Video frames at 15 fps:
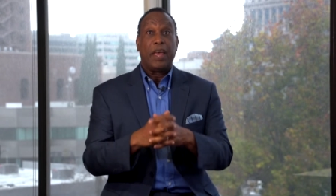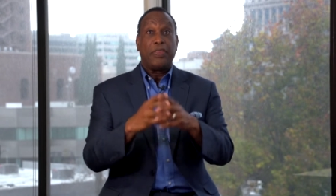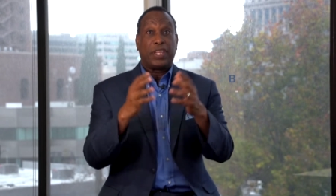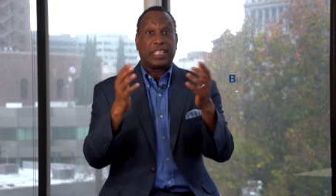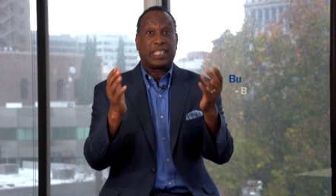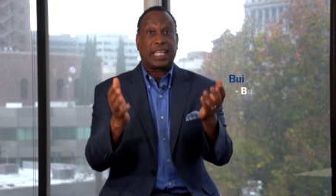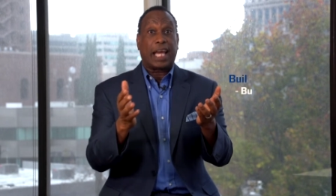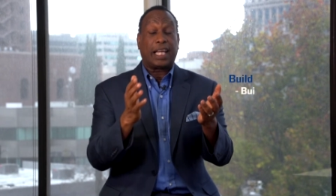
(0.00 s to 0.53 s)
The
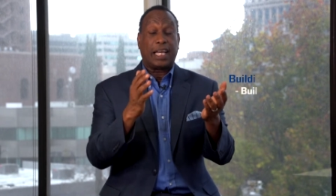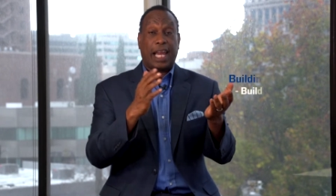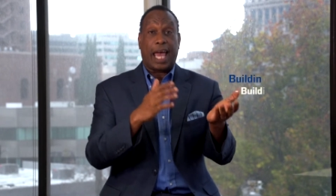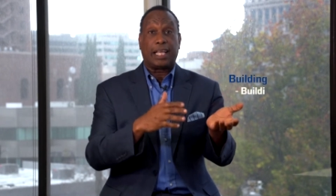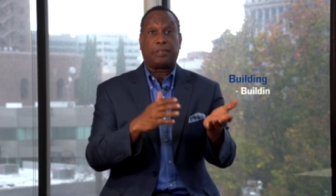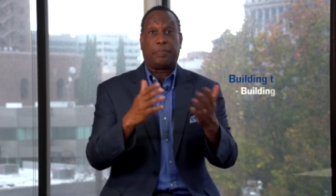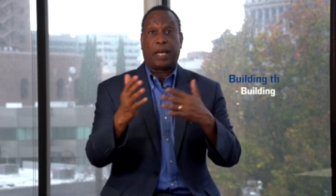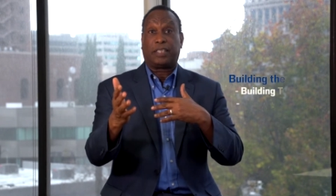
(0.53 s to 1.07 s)
second
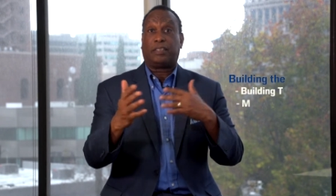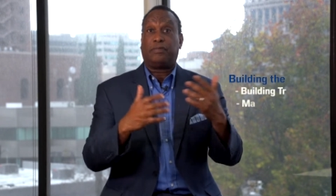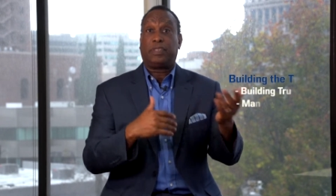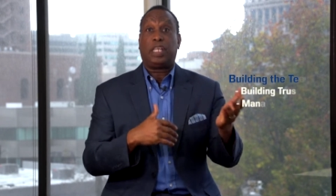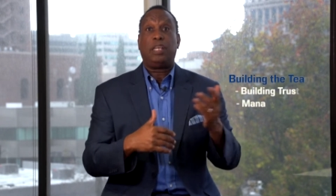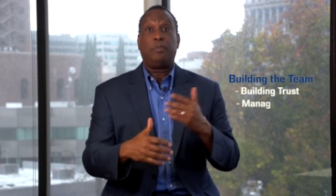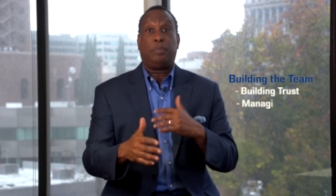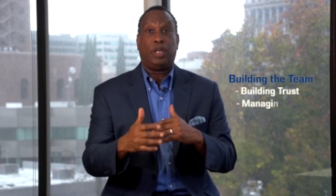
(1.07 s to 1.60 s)
aspect of
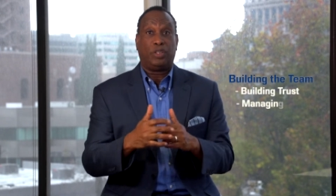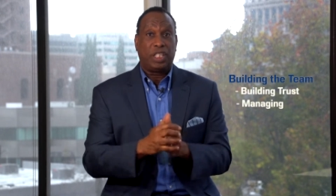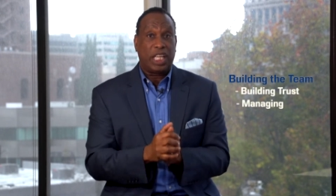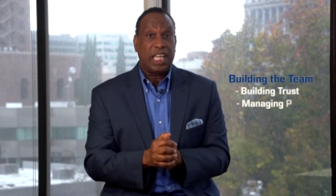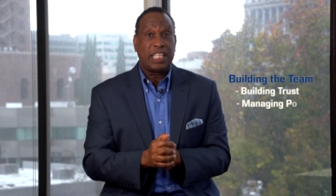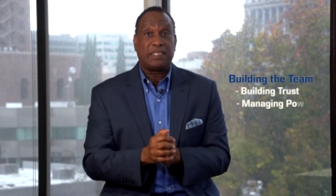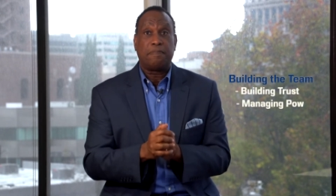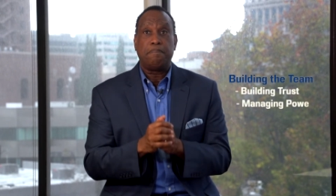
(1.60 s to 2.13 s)
team building
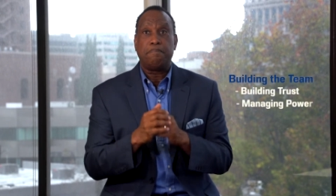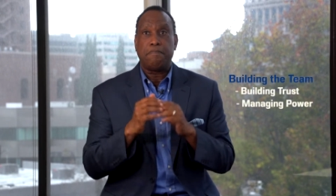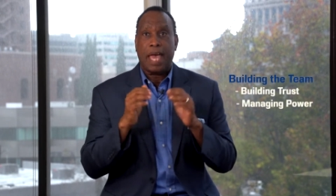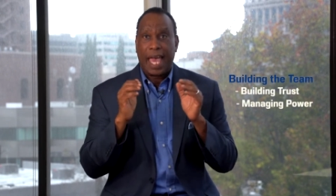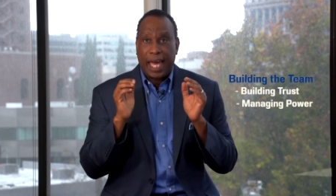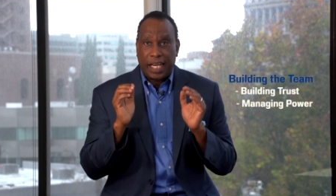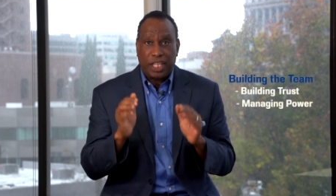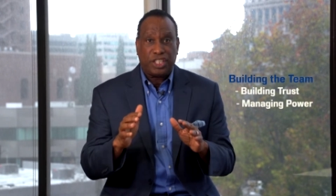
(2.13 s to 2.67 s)
is
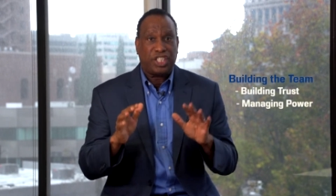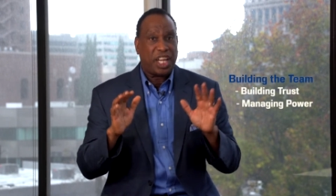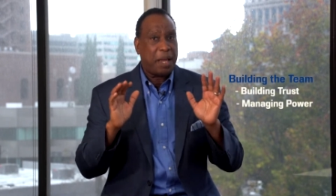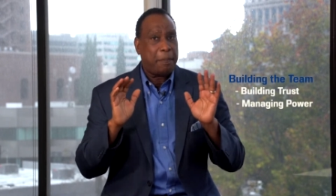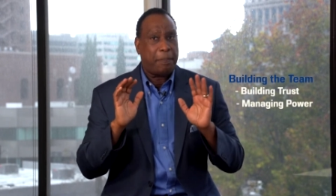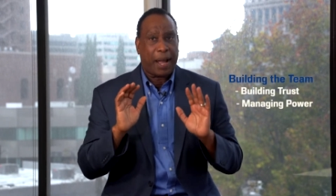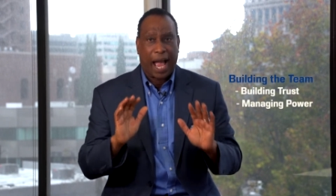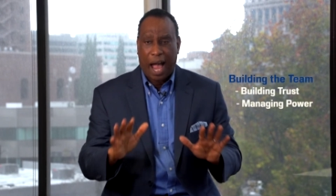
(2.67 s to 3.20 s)

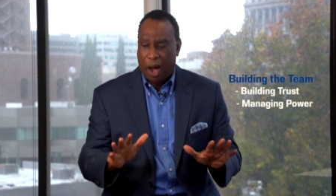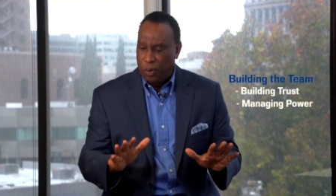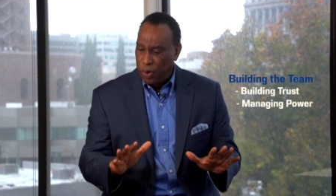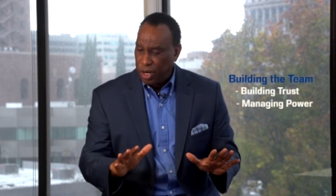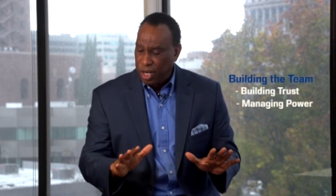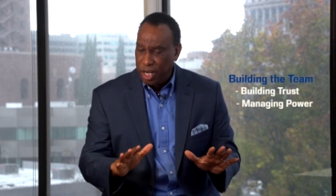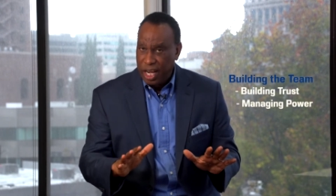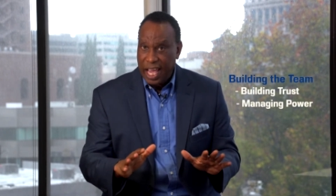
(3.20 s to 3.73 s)
managing
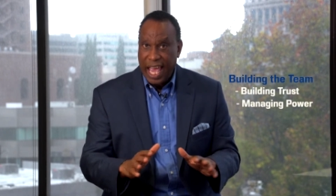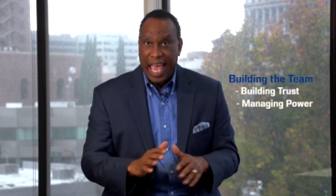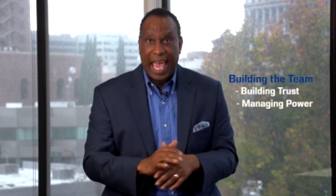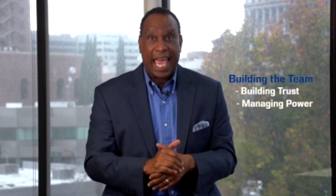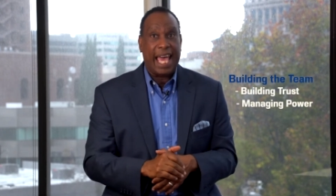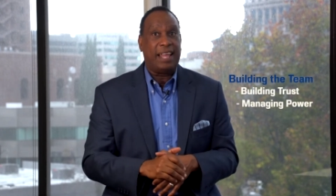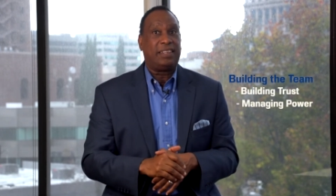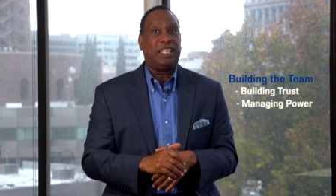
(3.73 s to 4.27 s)
power
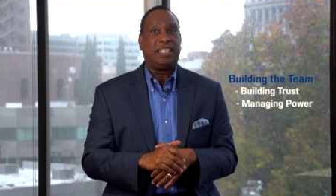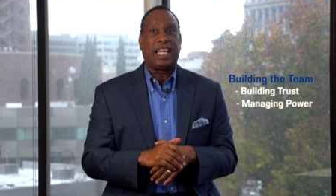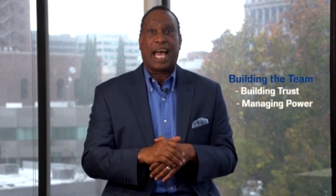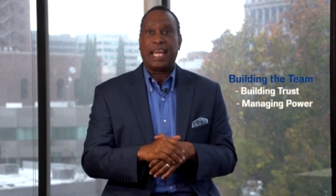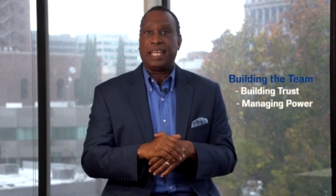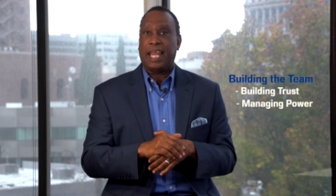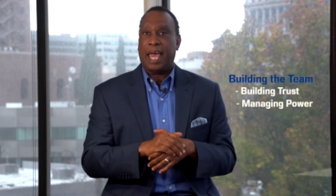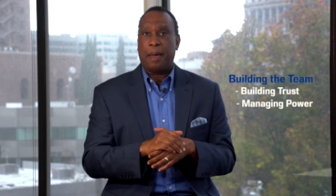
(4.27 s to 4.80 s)
and the
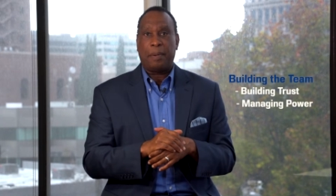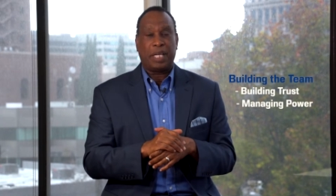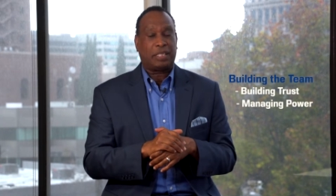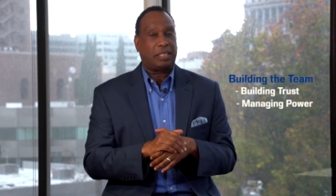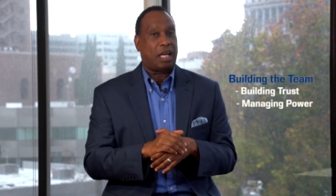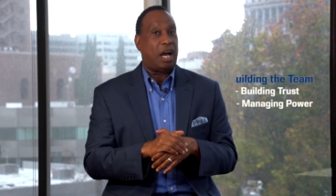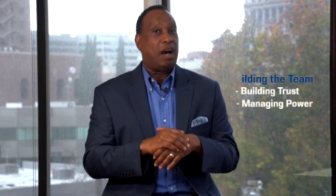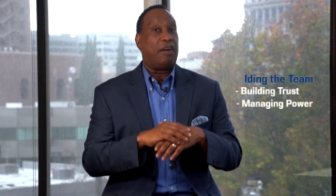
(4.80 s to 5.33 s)
dynamics
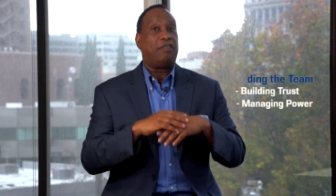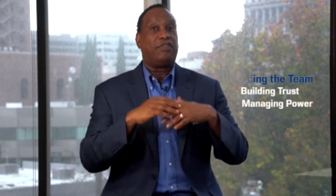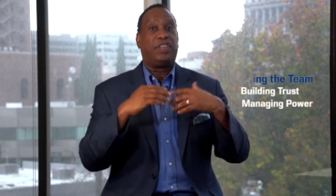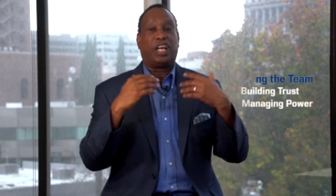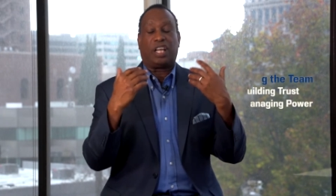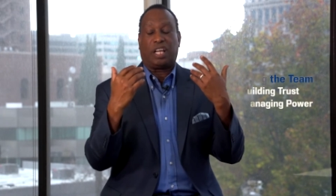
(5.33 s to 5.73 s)
of